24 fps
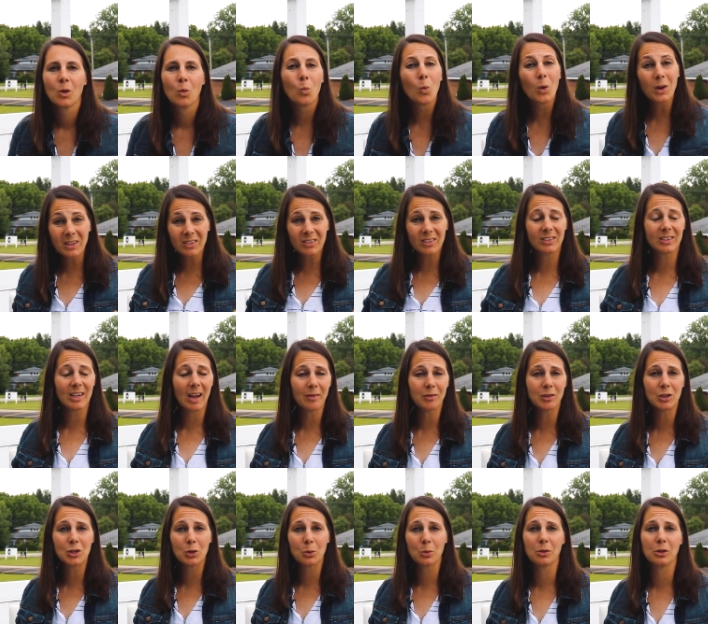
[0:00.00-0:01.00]
What does this have
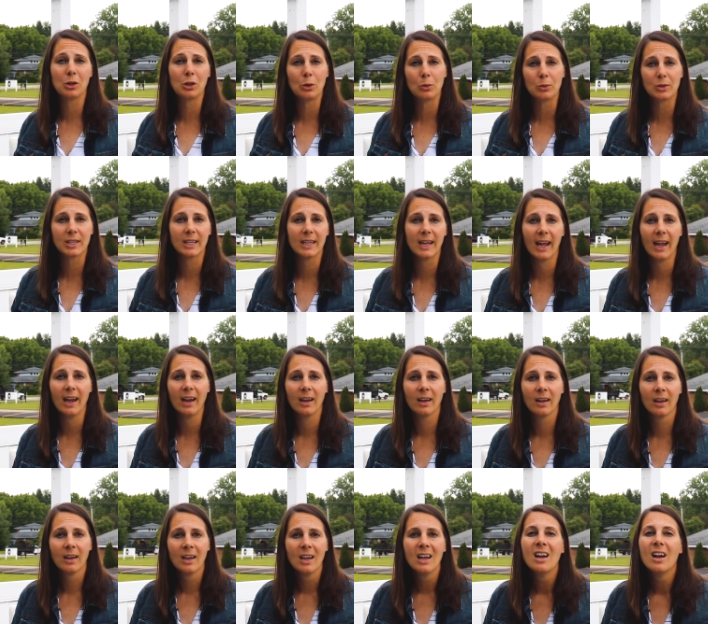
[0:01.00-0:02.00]
to do with you today?
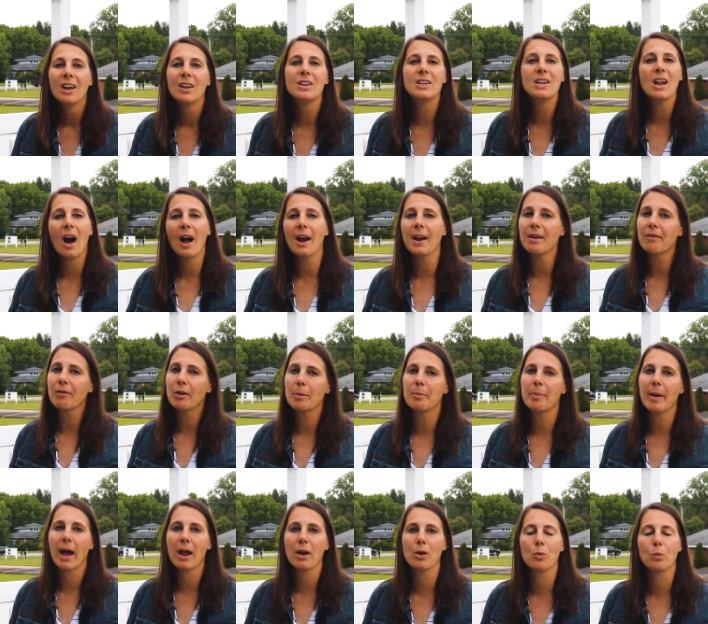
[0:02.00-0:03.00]
Not every
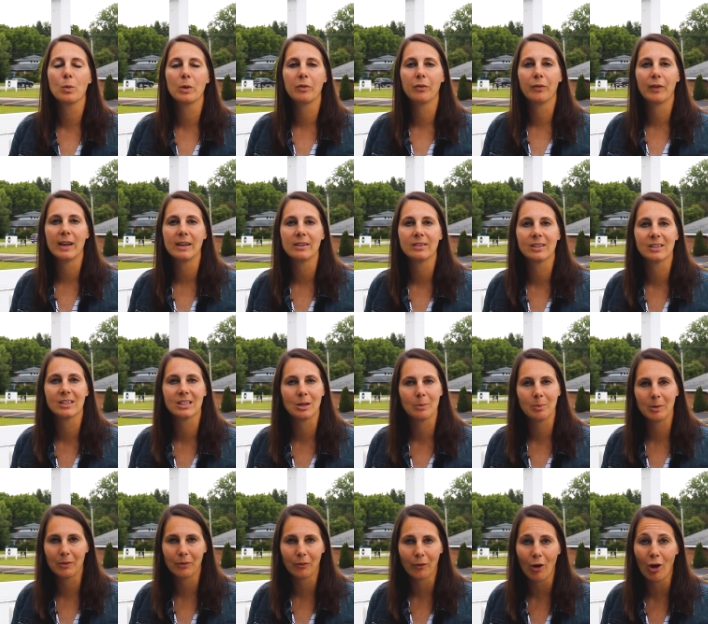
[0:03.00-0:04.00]
battle we face is to
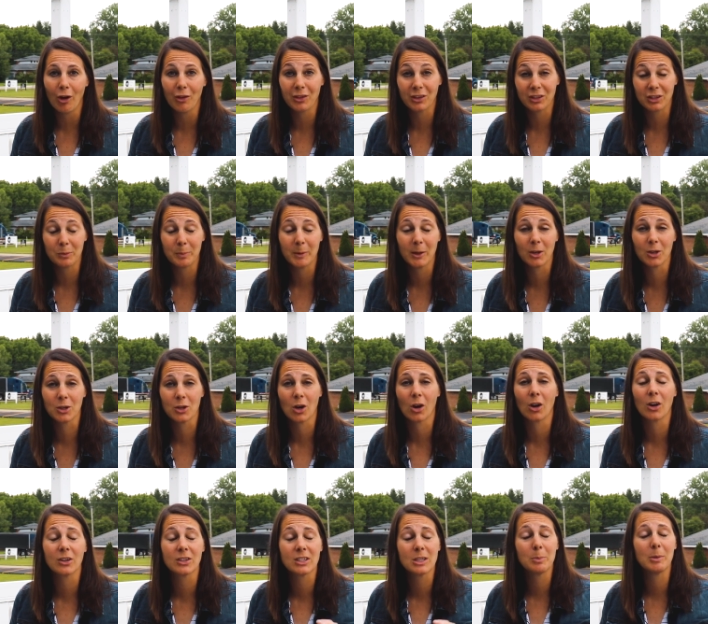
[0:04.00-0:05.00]
be fought in the spirit
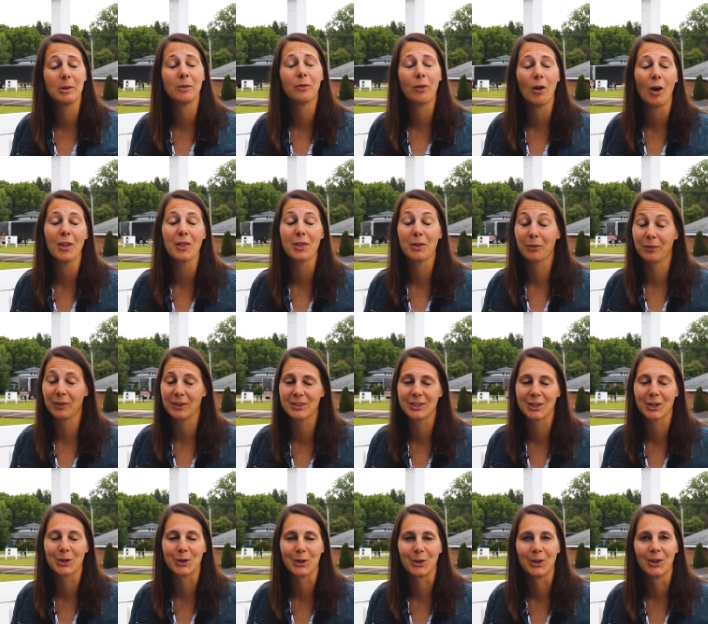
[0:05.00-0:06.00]
or is to be fought in the
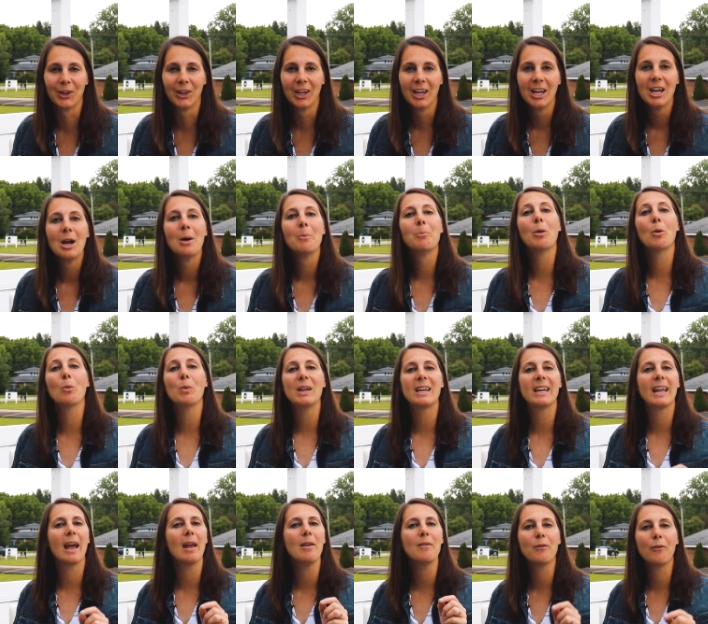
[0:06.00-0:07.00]
physical, but we
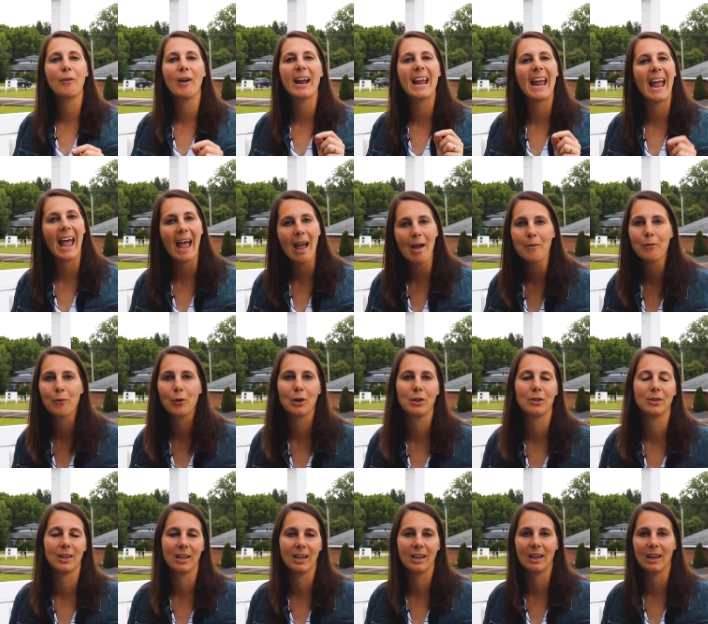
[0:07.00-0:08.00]
can fight
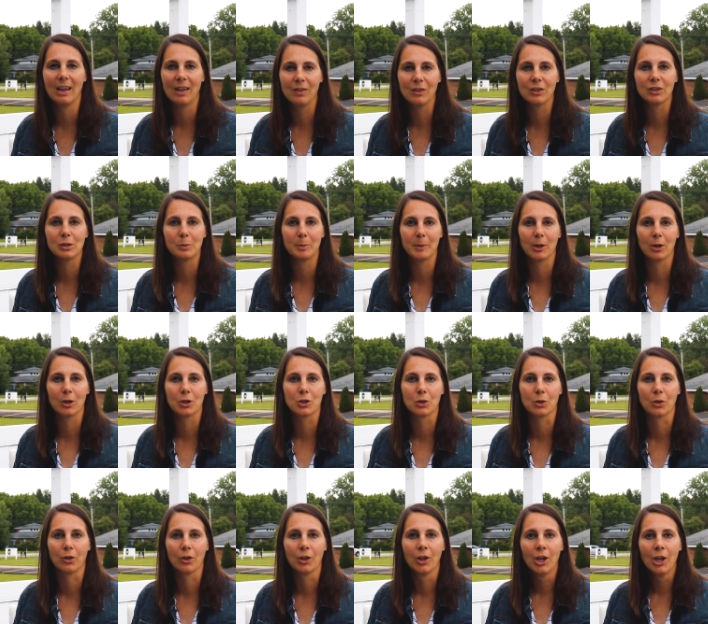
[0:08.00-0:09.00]
everything in the
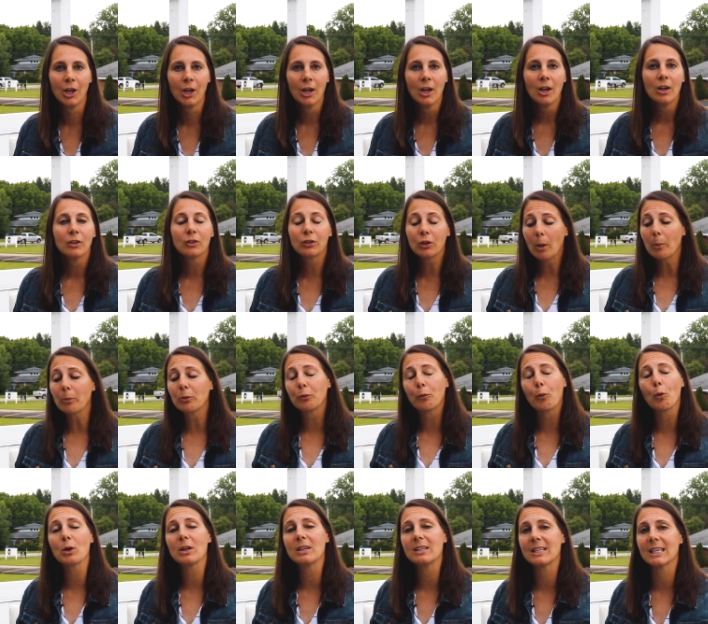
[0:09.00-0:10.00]
spiritual. Psalms
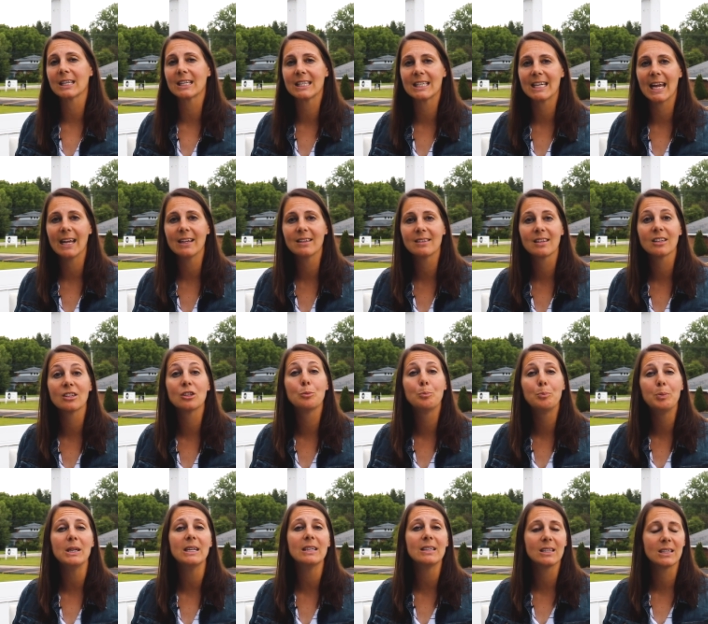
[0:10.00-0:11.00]
46:10 says,
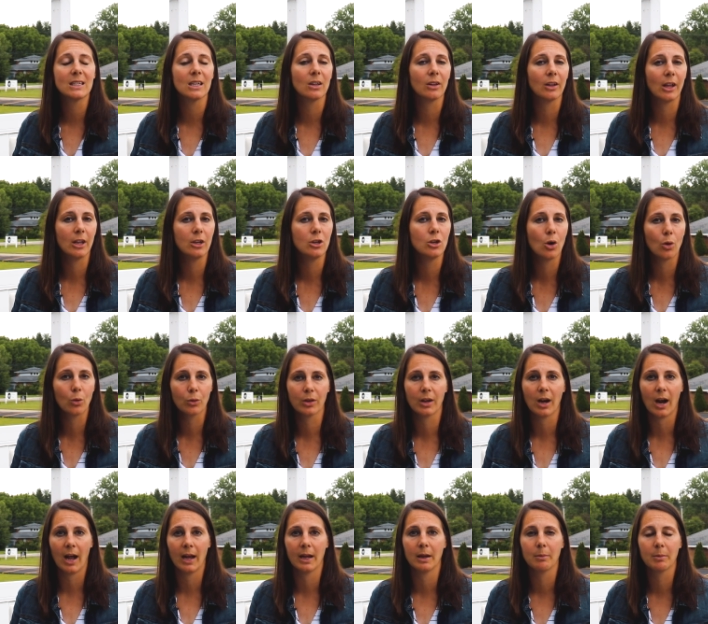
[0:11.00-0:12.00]
"Be still and know
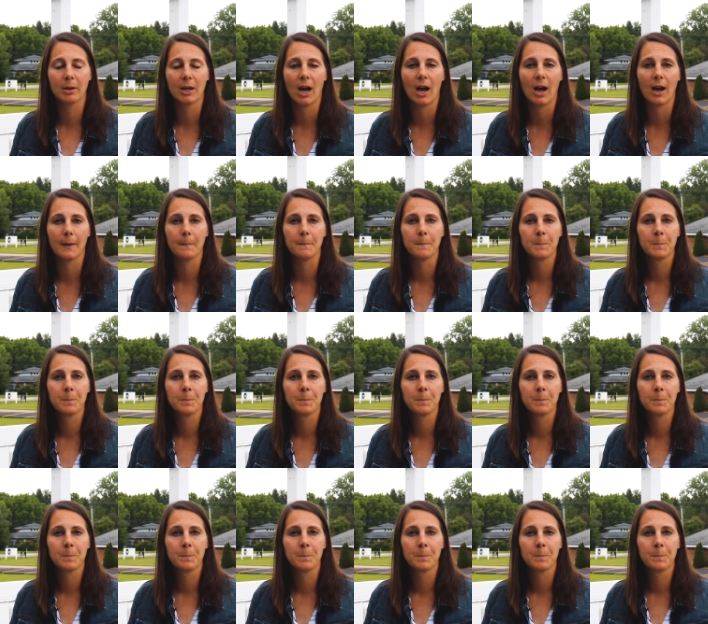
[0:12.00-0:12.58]
that I am God."